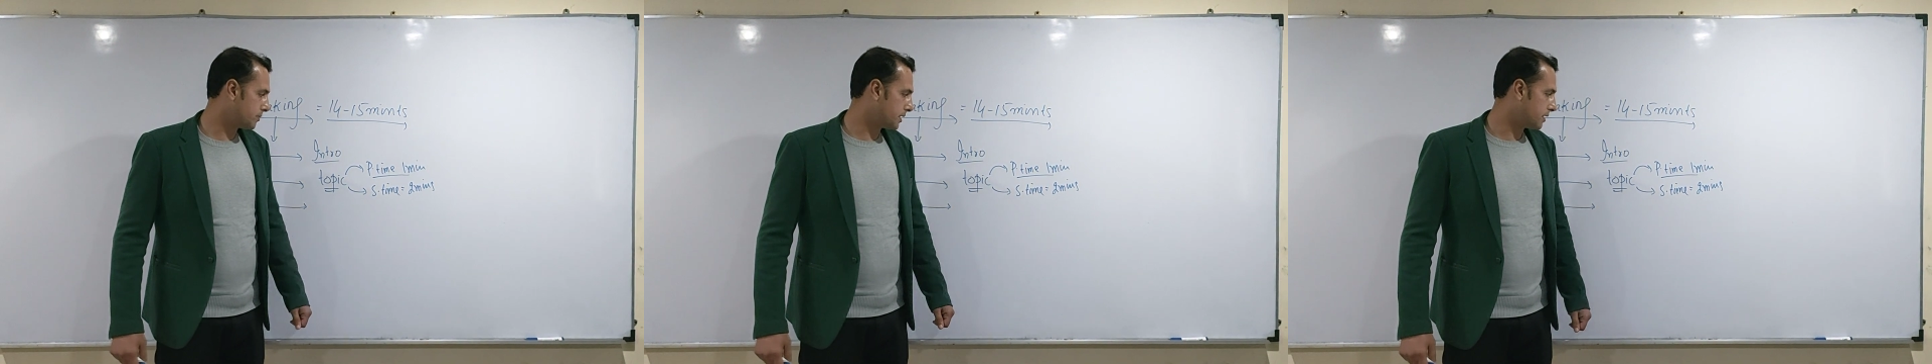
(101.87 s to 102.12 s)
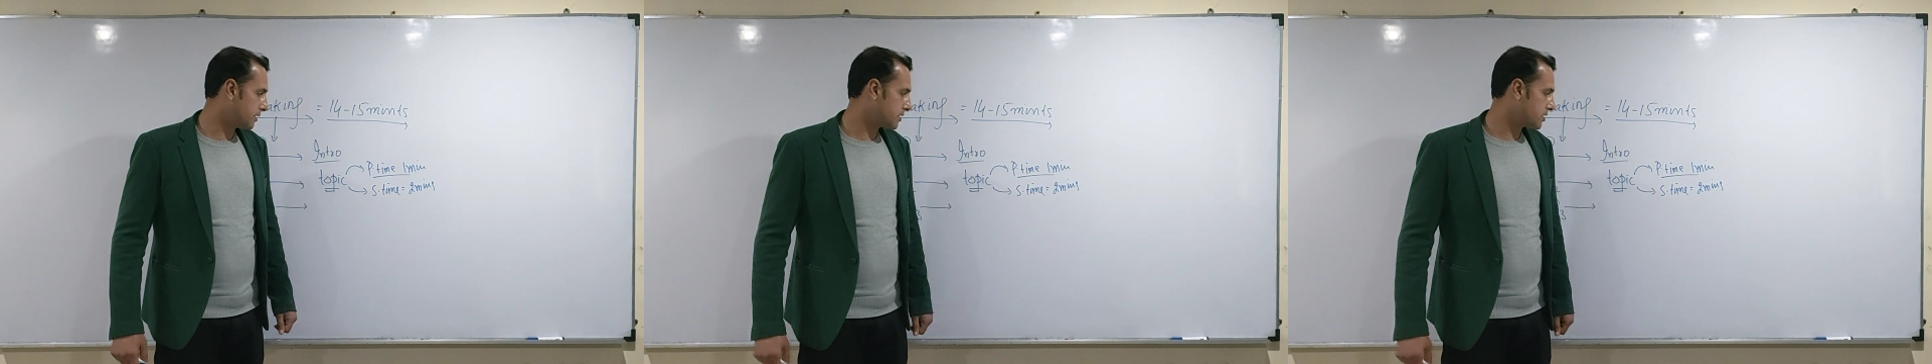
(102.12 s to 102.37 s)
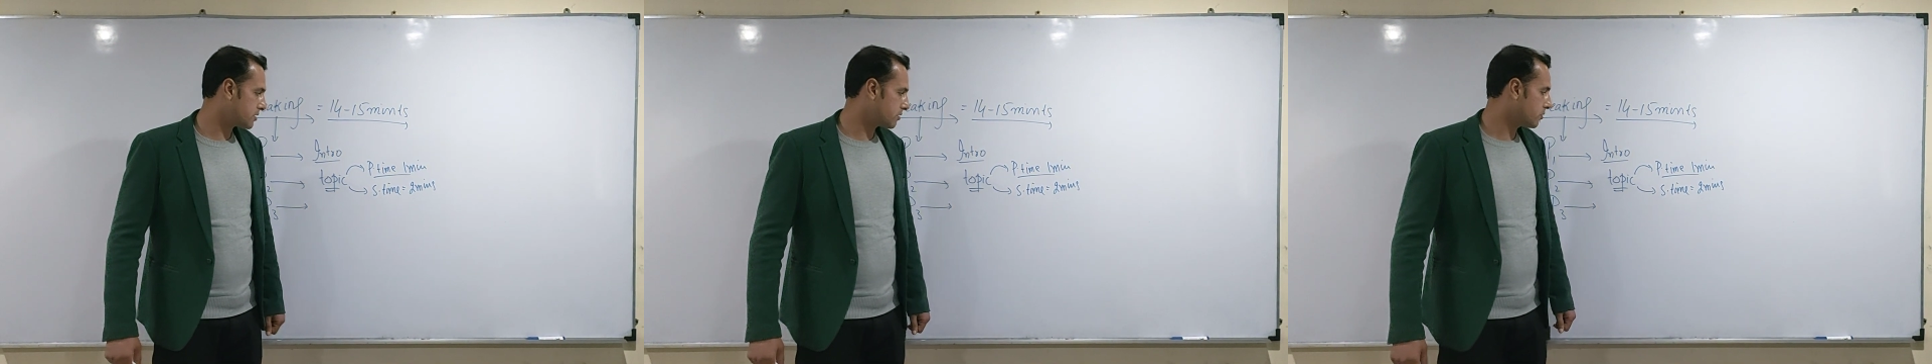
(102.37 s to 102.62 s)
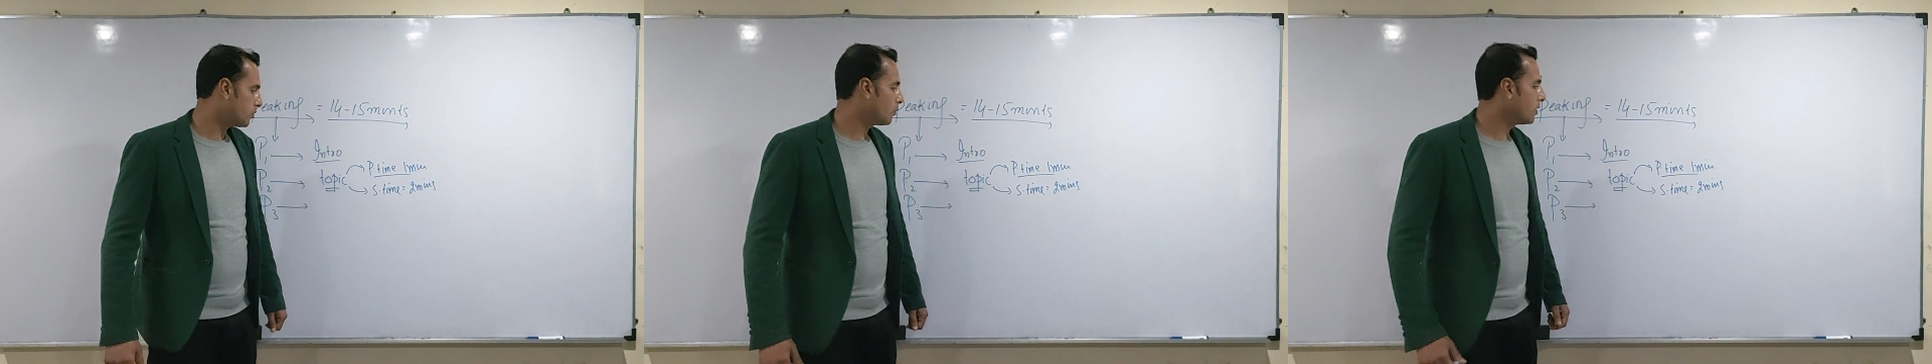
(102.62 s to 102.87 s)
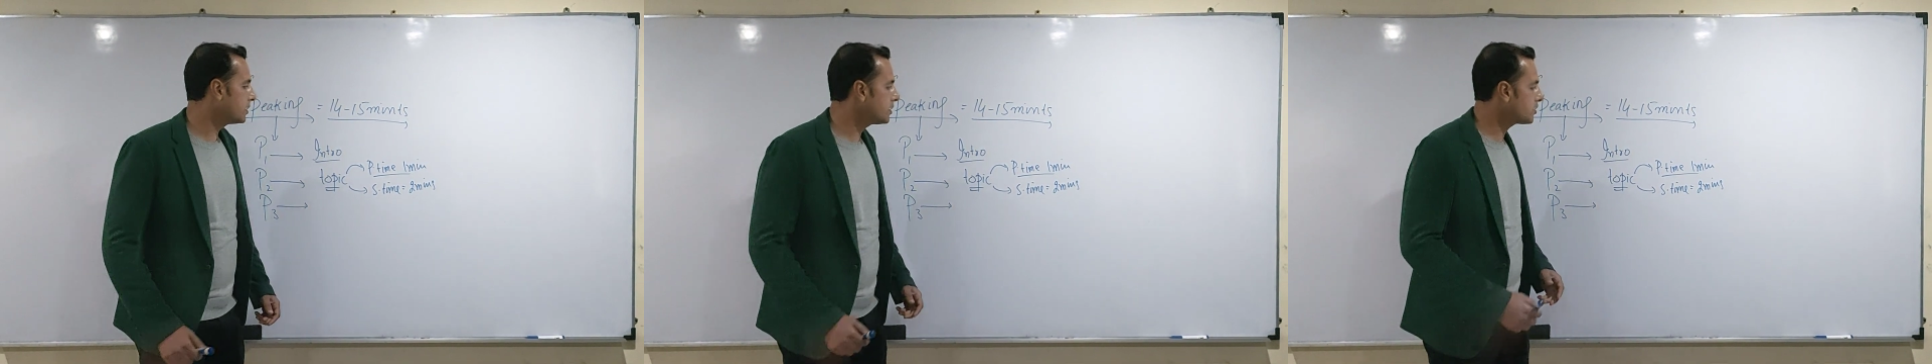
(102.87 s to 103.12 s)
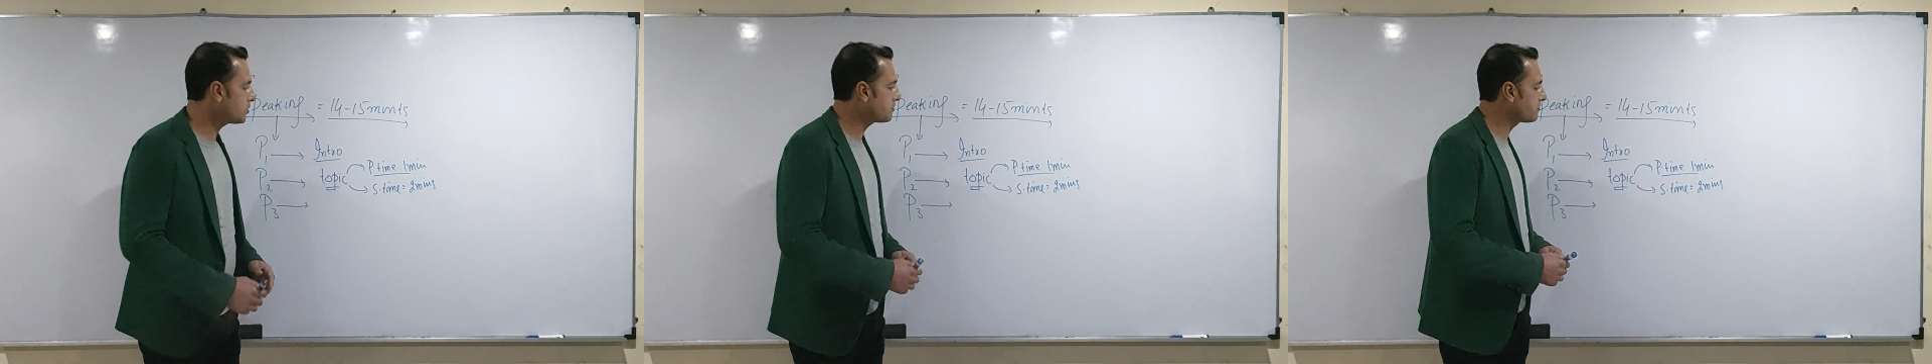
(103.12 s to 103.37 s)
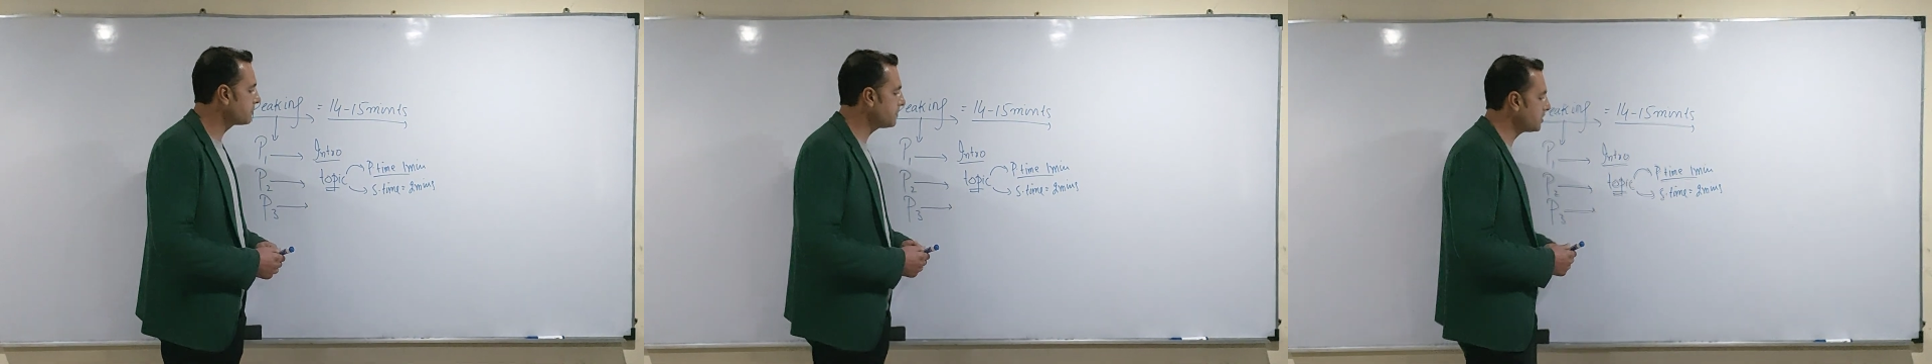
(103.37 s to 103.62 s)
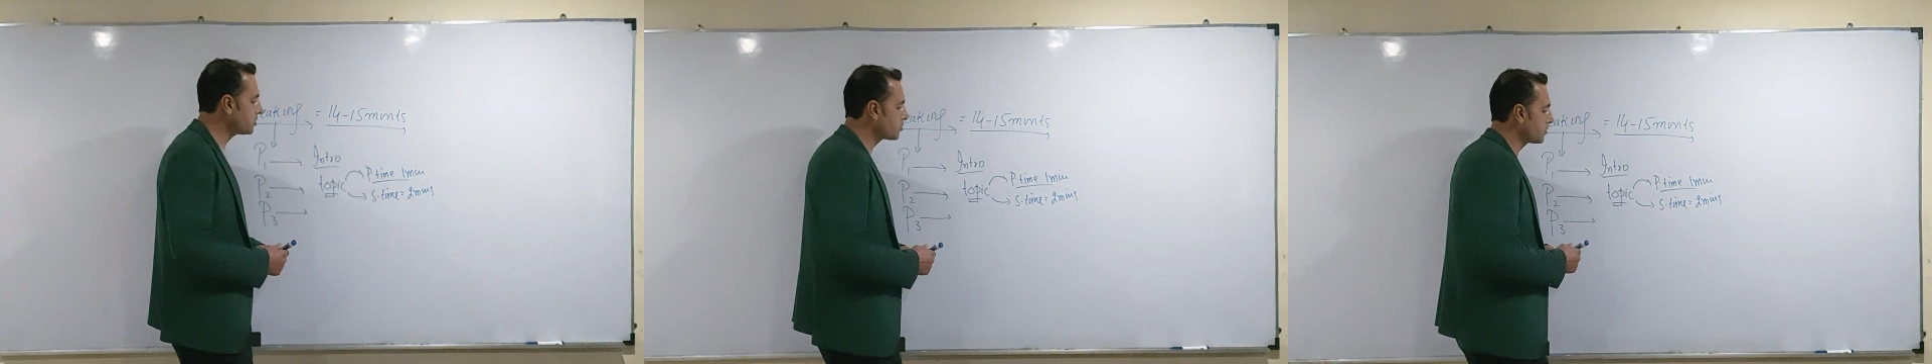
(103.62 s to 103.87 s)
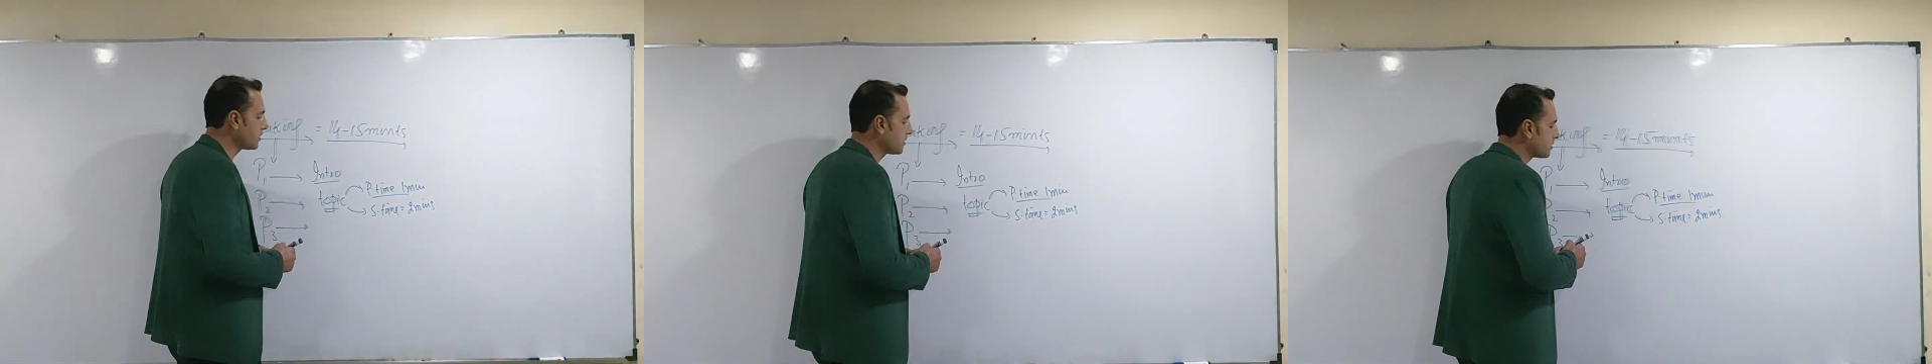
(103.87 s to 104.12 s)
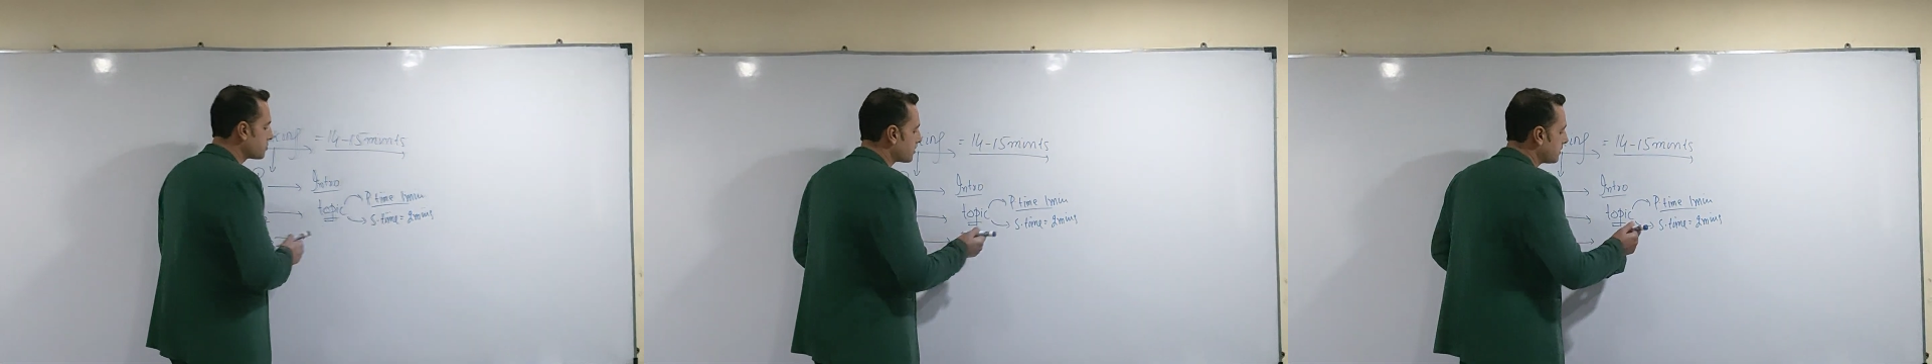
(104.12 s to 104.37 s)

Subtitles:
minutes. Once you are finished with it,